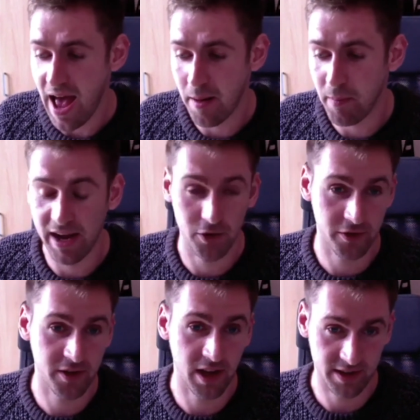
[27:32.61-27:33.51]
My
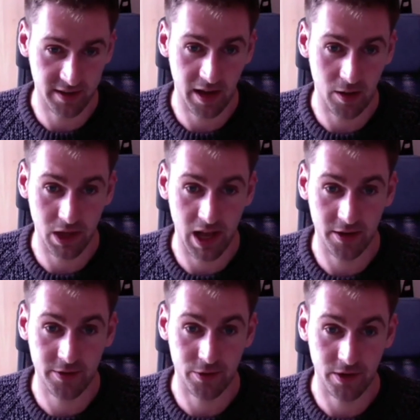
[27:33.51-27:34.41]
understanding is that would
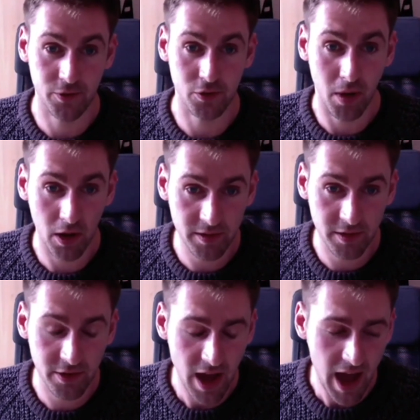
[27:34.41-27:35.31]
last for a few months.